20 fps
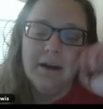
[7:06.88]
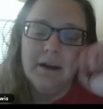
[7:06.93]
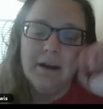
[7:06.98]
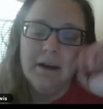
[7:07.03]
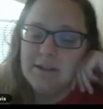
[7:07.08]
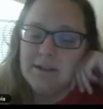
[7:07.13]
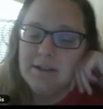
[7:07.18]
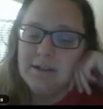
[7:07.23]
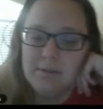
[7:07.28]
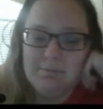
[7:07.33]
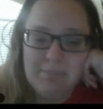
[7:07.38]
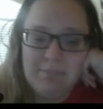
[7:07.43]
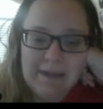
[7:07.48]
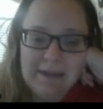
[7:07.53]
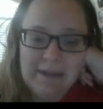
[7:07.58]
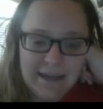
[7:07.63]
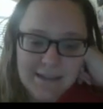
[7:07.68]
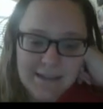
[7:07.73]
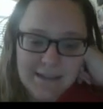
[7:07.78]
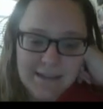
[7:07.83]
All right, so the
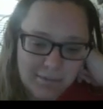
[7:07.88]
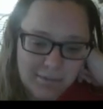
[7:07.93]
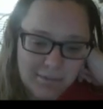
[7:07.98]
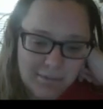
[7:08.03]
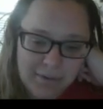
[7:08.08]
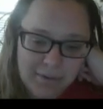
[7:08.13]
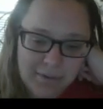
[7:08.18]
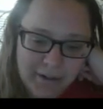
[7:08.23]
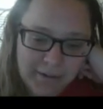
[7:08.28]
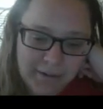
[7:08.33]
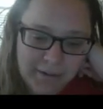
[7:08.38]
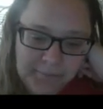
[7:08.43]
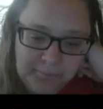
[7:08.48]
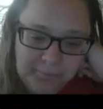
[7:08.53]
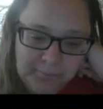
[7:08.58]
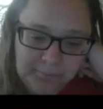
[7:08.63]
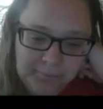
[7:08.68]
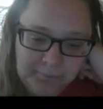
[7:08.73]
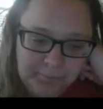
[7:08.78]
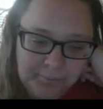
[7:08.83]
biggest number
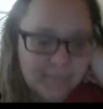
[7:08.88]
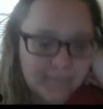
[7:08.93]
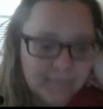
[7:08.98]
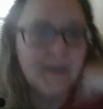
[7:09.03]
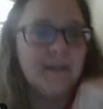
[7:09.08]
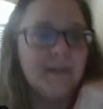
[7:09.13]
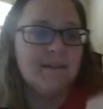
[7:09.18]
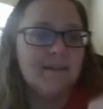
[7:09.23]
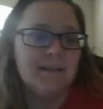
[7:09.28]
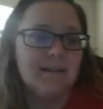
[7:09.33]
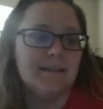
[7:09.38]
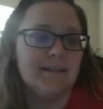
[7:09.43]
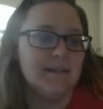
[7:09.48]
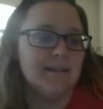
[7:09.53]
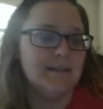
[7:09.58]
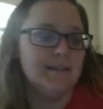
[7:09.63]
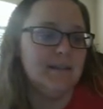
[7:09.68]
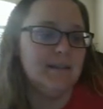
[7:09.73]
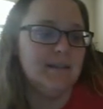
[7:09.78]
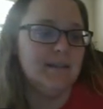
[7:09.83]
is this
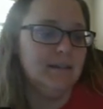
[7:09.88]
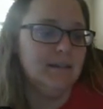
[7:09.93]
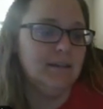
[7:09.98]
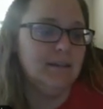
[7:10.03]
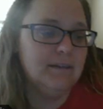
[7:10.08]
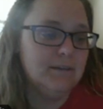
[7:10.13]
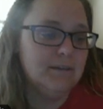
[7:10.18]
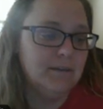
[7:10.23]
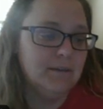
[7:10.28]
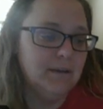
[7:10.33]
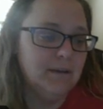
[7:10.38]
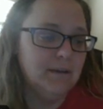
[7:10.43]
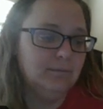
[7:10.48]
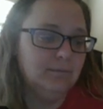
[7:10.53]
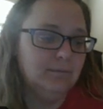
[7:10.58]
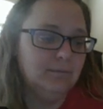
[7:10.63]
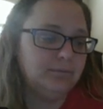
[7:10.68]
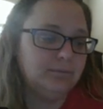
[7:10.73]
continuous one,